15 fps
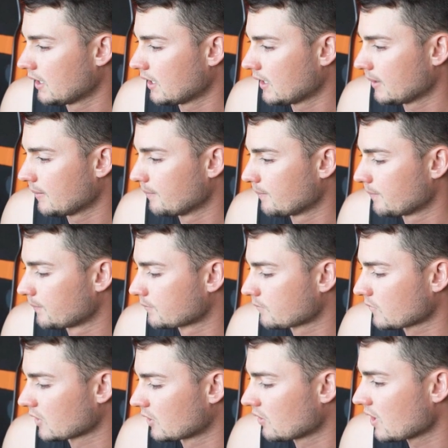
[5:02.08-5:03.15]
Um,
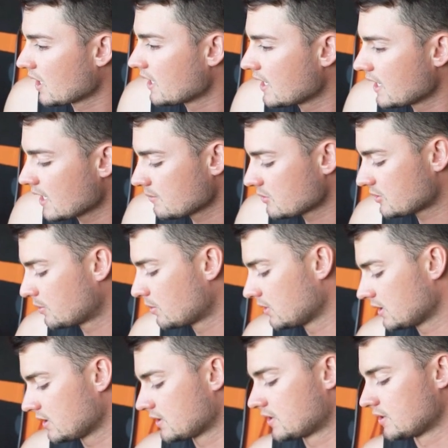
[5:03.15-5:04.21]
right now I'm just
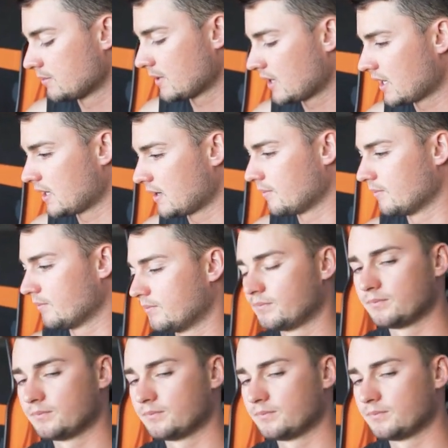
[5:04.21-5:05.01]
putting some um,